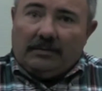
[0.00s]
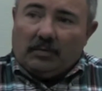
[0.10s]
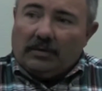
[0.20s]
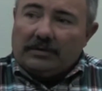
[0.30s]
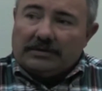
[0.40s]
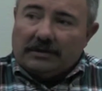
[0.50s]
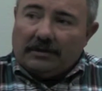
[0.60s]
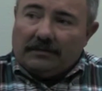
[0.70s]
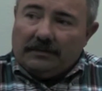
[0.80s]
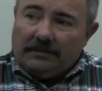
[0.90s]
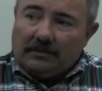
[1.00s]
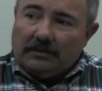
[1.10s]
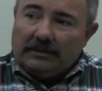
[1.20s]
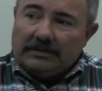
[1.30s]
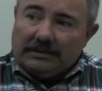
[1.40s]
border sheriff
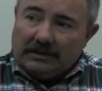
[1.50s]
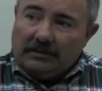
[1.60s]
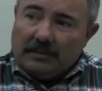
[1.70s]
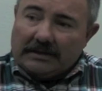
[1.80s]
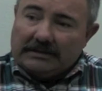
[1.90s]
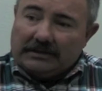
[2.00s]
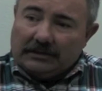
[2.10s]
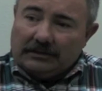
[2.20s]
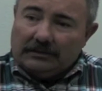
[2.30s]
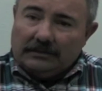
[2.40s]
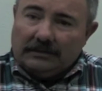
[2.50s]
coalition in New Mexico,